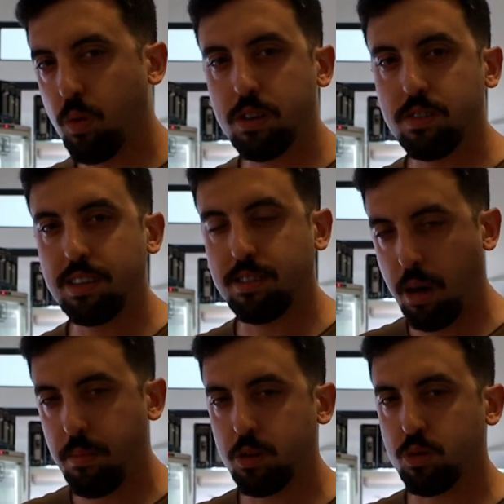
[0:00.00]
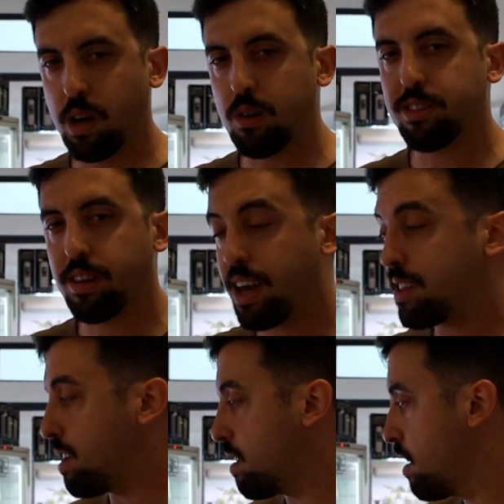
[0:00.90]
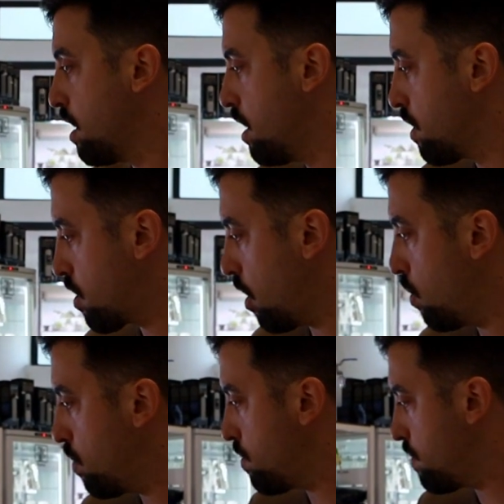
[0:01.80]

it was December 2018. So